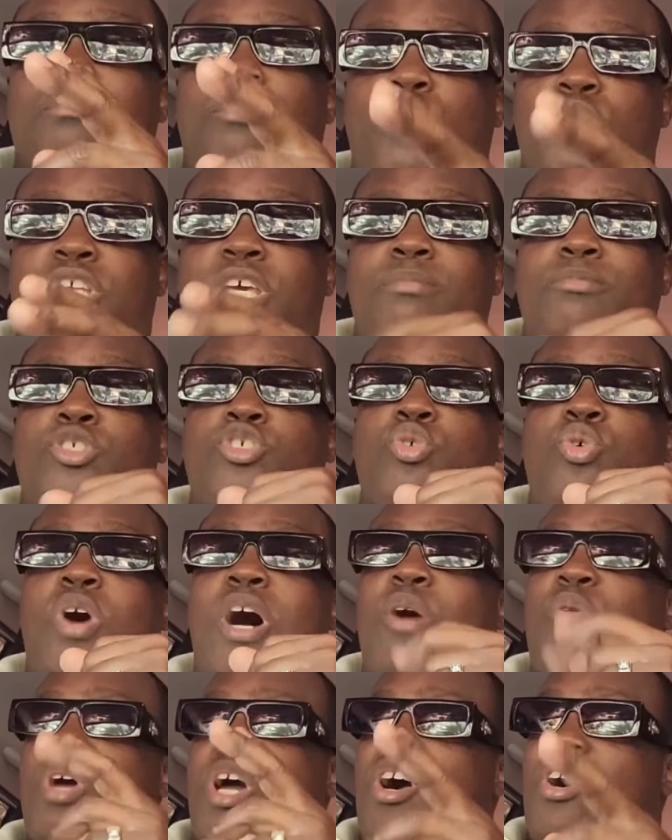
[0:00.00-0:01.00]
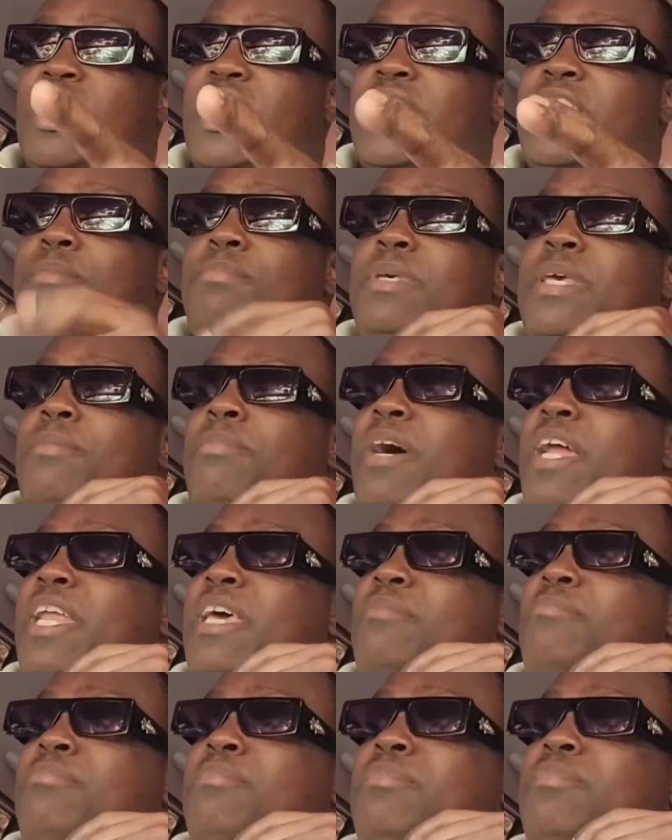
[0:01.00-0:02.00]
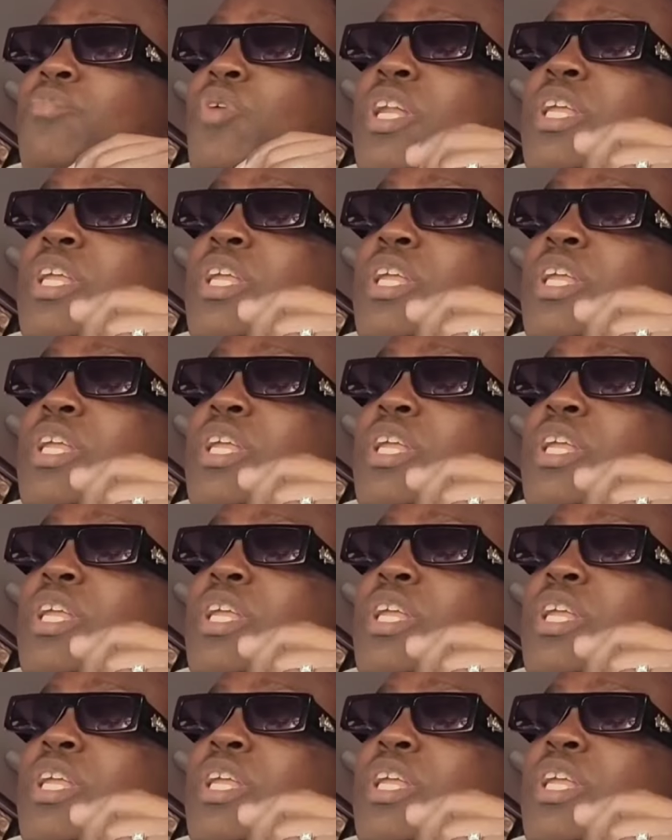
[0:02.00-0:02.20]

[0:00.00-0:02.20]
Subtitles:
Put him through and we'll get the paper them.